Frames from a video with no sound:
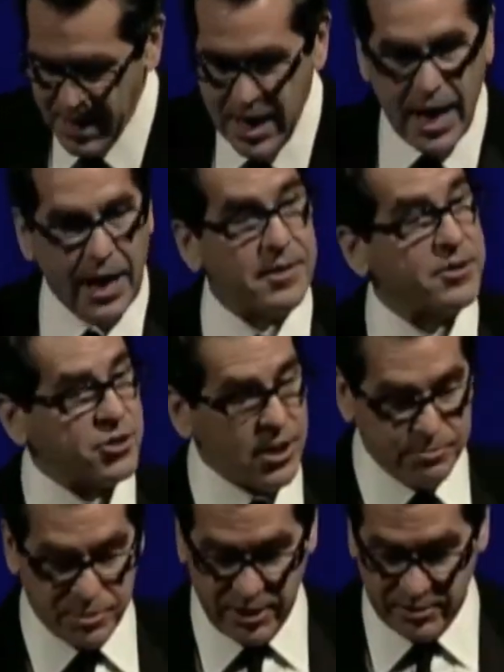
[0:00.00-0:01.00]
and the
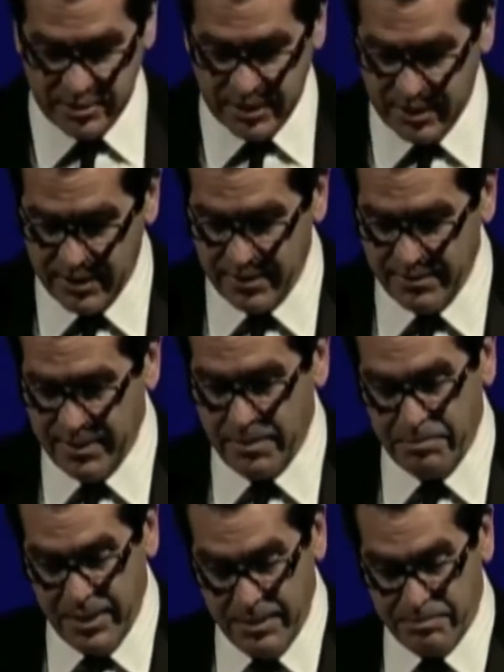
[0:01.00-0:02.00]
subject uh, that
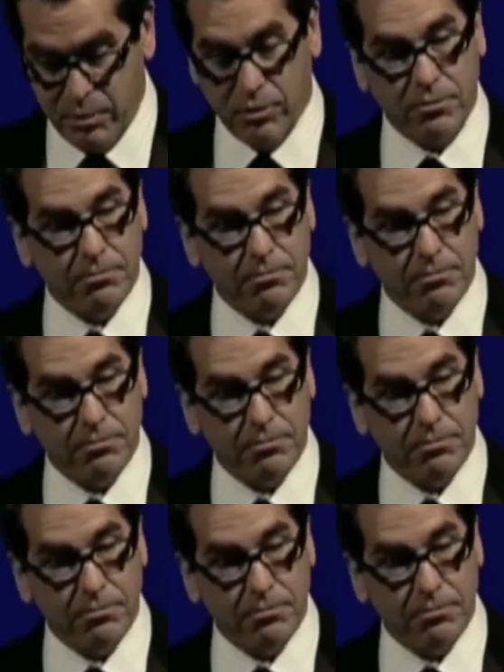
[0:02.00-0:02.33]
people